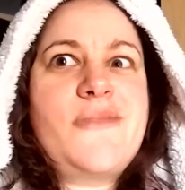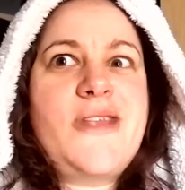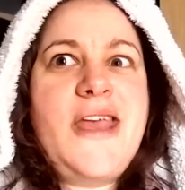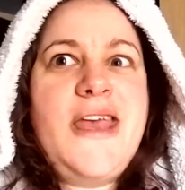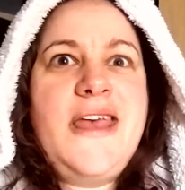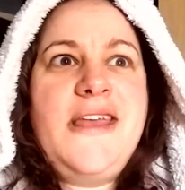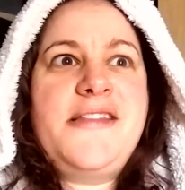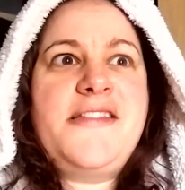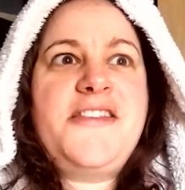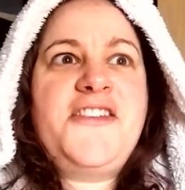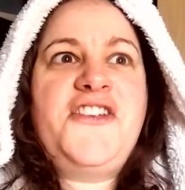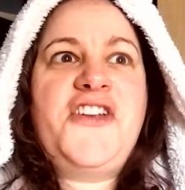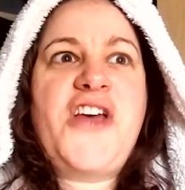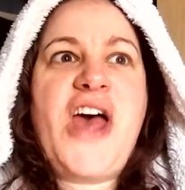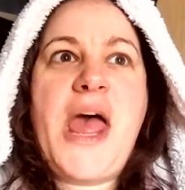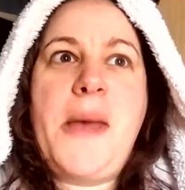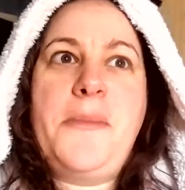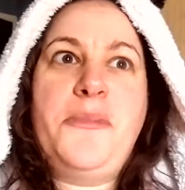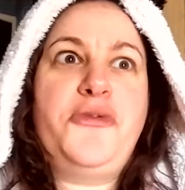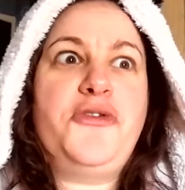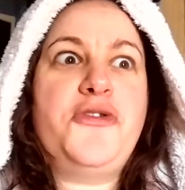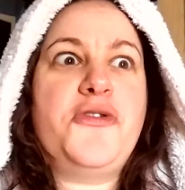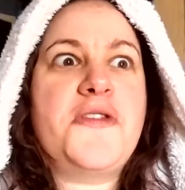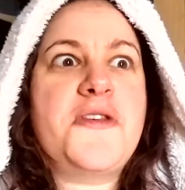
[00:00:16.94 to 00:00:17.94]
It's
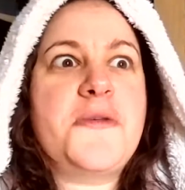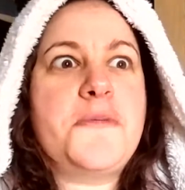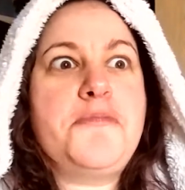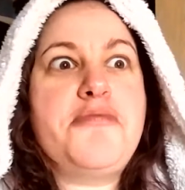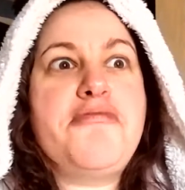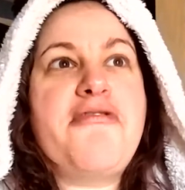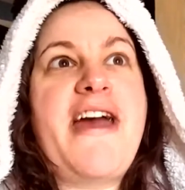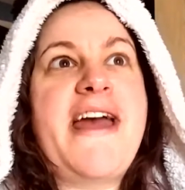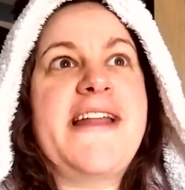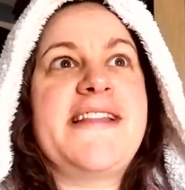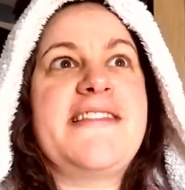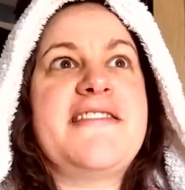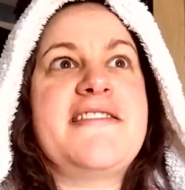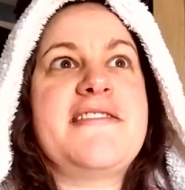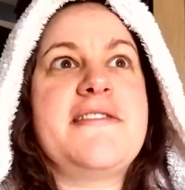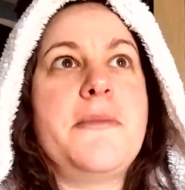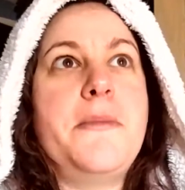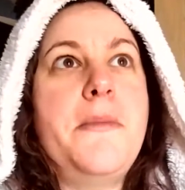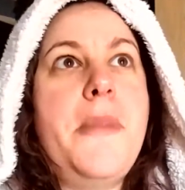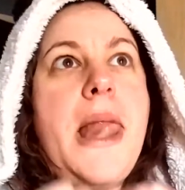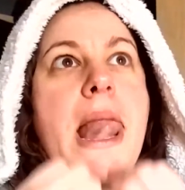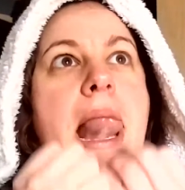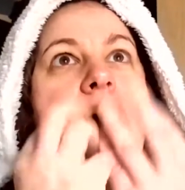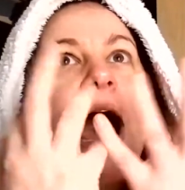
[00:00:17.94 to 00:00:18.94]
time to spread
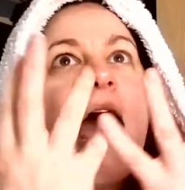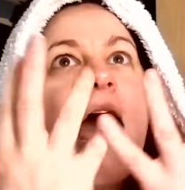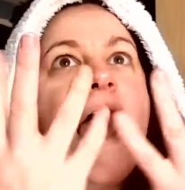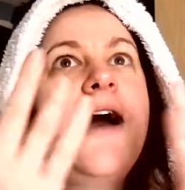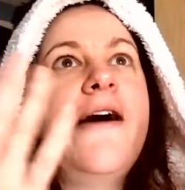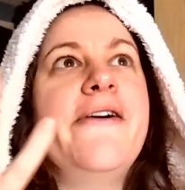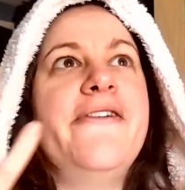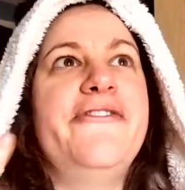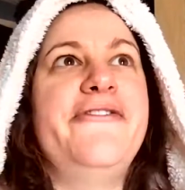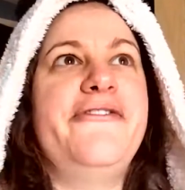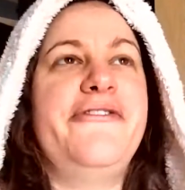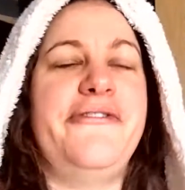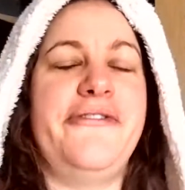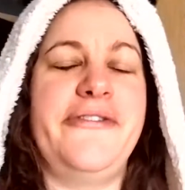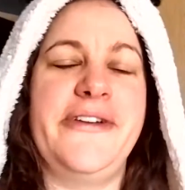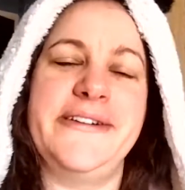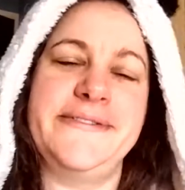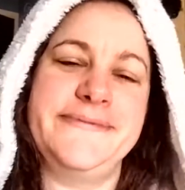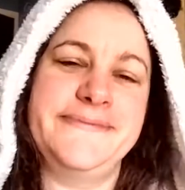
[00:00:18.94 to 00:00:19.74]
some love.